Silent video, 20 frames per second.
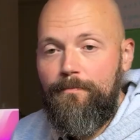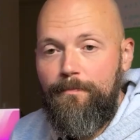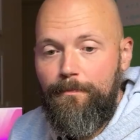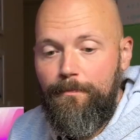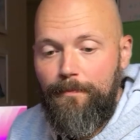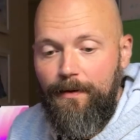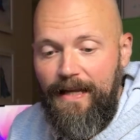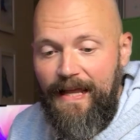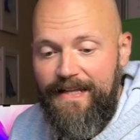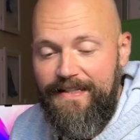
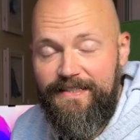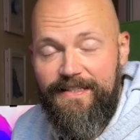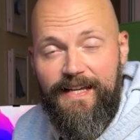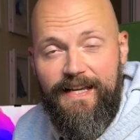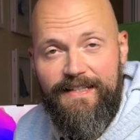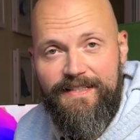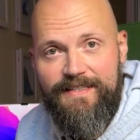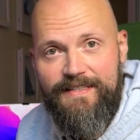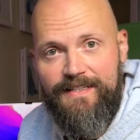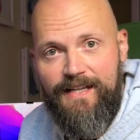But let's
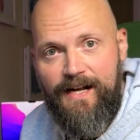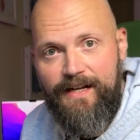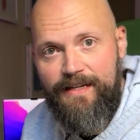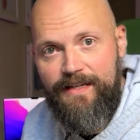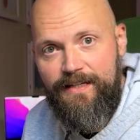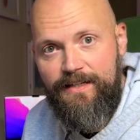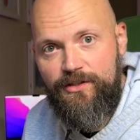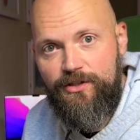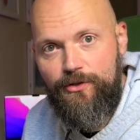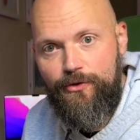get stuck
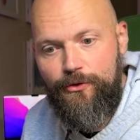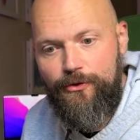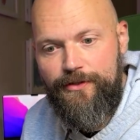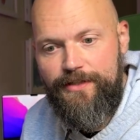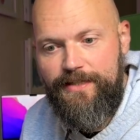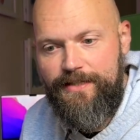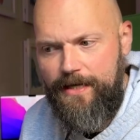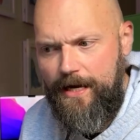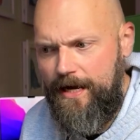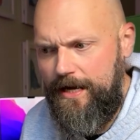into
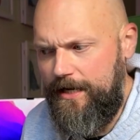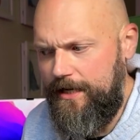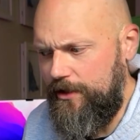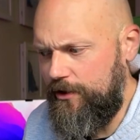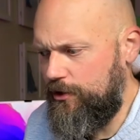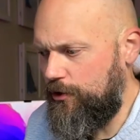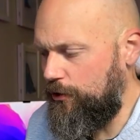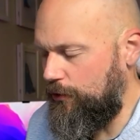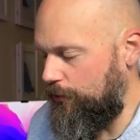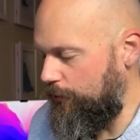day
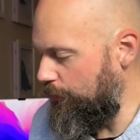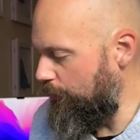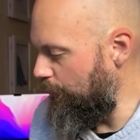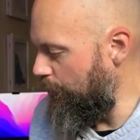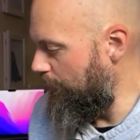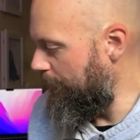2.